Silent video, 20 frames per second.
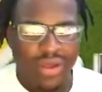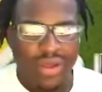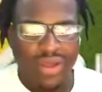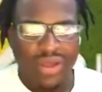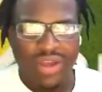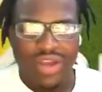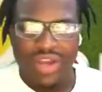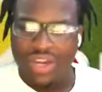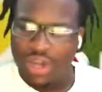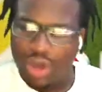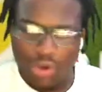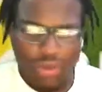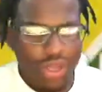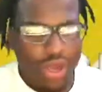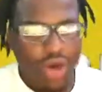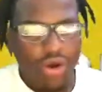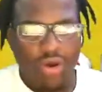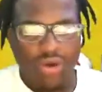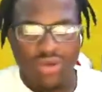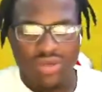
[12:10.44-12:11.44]
on, no
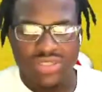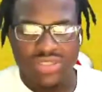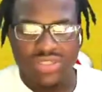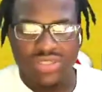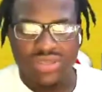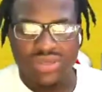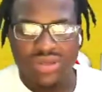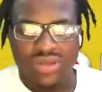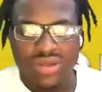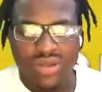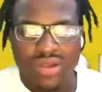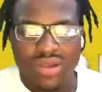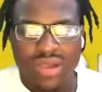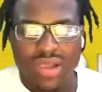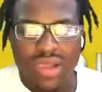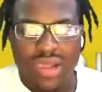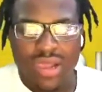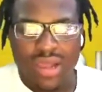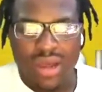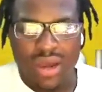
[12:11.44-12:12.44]
yards.
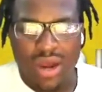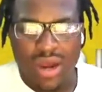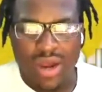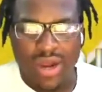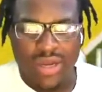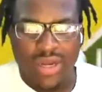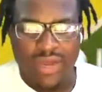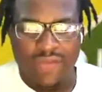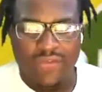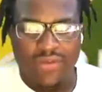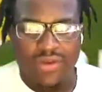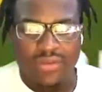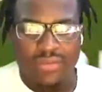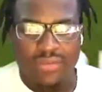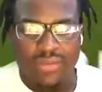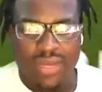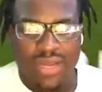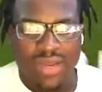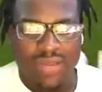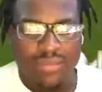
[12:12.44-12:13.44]
All right, they're gonna
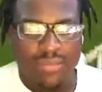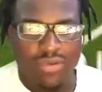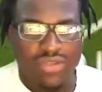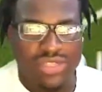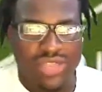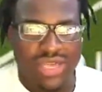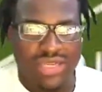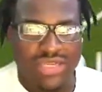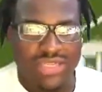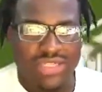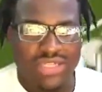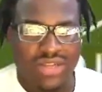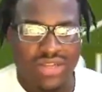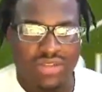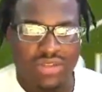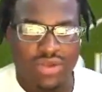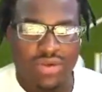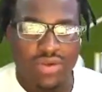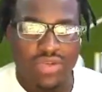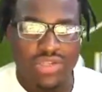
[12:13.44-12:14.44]
most likely try
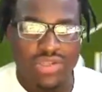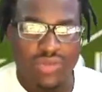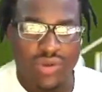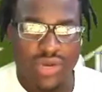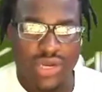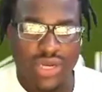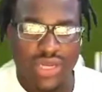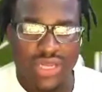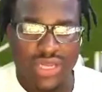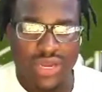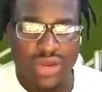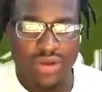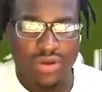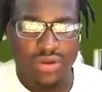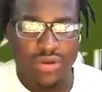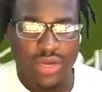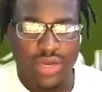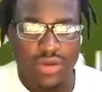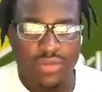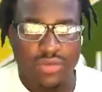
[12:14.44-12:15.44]
to throw this or run it again. I
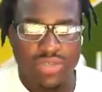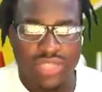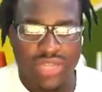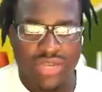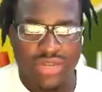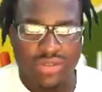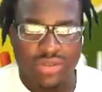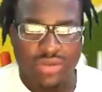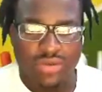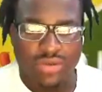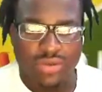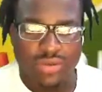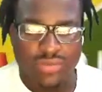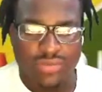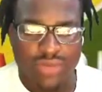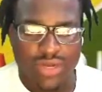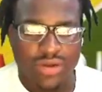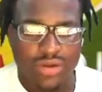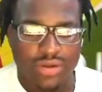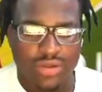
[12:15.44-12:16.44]
don't know. They're gonna most likely throw
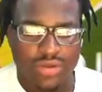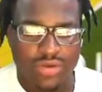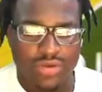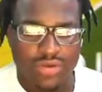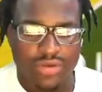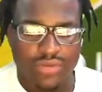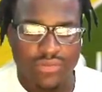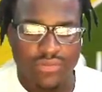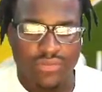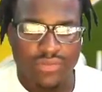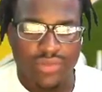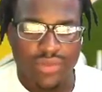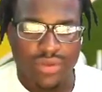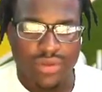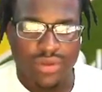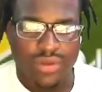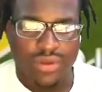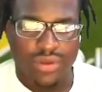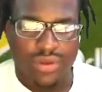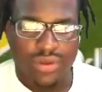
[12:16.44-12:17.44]
it. They're gonna throw it.
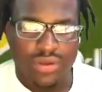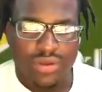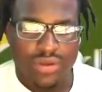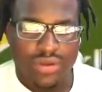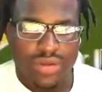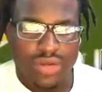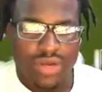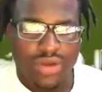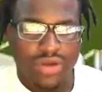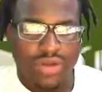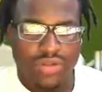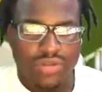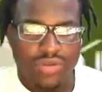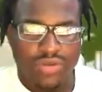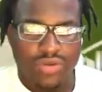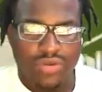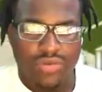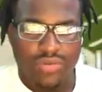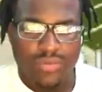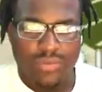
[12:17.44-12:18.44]
They're going to
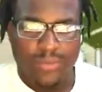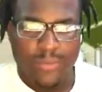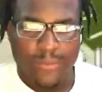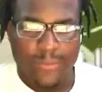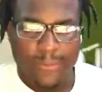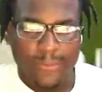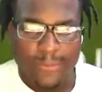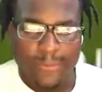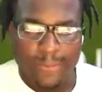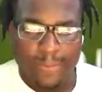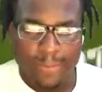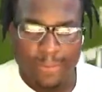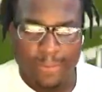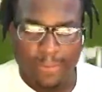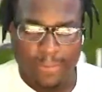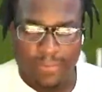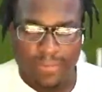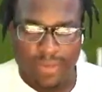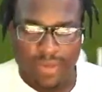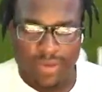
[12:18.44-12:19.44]
throw it.
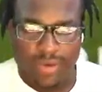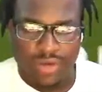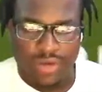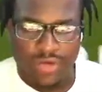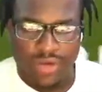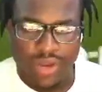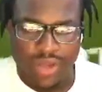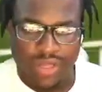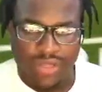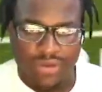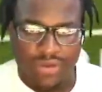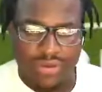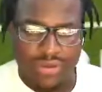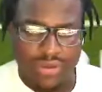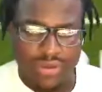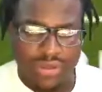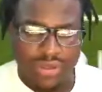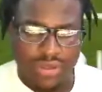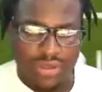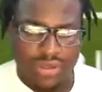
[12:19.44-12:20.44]
Oh no, he ran it.
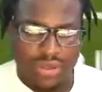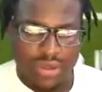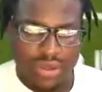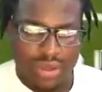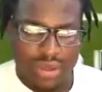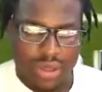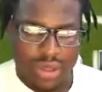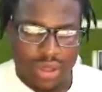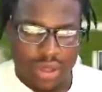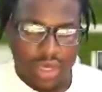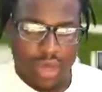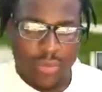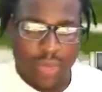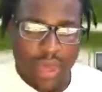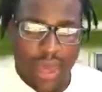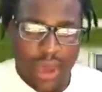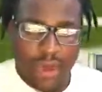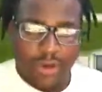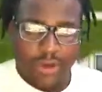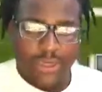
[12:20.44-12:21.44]

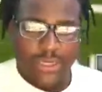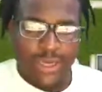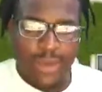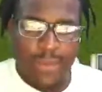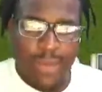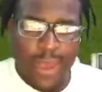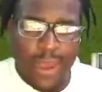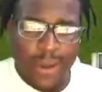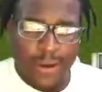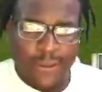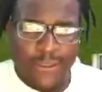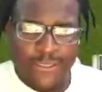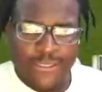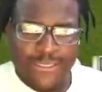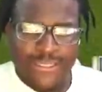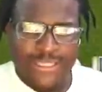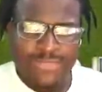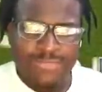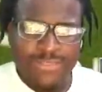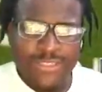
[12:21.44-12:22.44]
Come here! Come here!
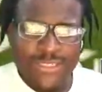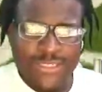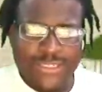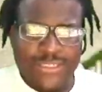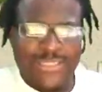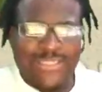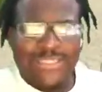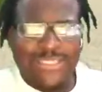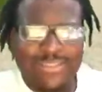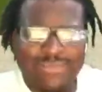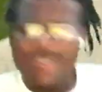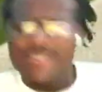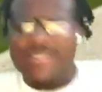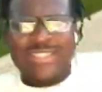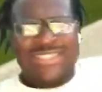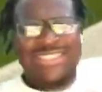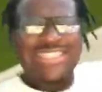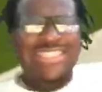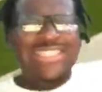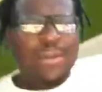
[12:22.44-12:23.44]
Come here!
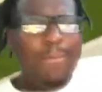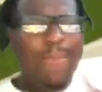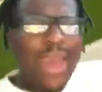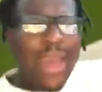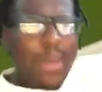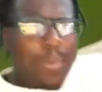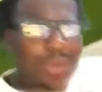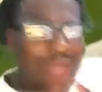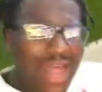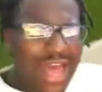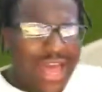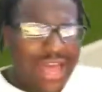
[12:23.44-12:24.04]
Come here! i make